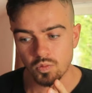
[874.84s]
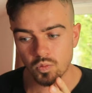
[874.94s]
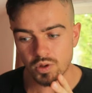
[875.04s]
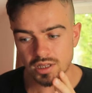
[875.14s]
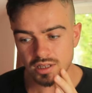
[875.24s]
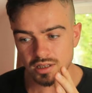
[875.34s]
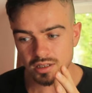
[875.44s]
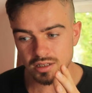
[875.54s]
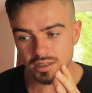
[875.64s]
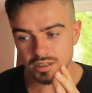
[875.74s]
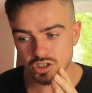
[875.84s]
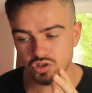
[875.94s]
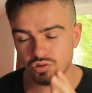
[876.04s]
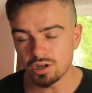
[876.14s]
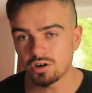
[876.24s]
we
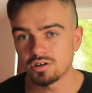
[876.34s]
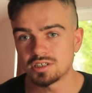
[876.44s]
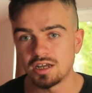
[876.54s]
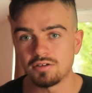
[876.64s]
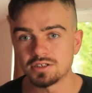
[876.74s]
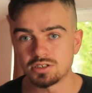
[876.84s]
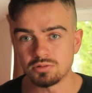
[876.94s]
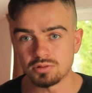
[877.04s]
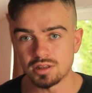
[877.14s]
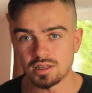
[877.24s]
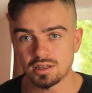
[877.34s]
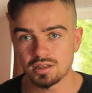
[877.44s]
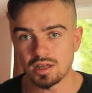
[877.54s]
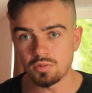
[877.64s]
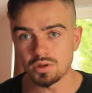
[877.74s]
trick ourselves to
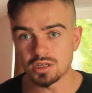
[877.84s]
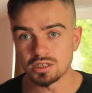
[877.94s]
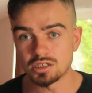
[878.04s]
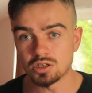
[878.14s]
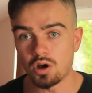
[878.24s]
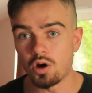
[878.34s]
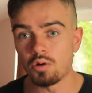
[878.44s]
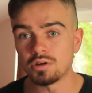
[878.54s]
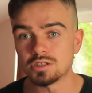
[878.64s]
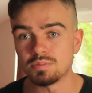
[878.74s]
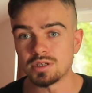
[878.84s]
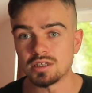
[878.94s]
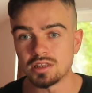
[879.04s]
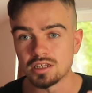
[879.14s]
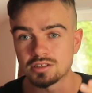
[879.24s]
think that we can just always
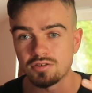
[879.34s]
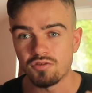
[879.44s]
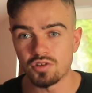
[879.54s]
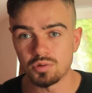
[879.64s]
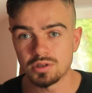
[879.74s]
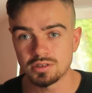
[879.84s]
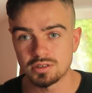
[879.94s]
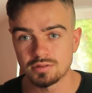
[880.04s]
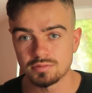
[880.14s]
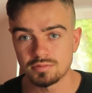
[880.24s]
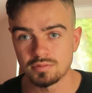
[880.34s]
be this fluent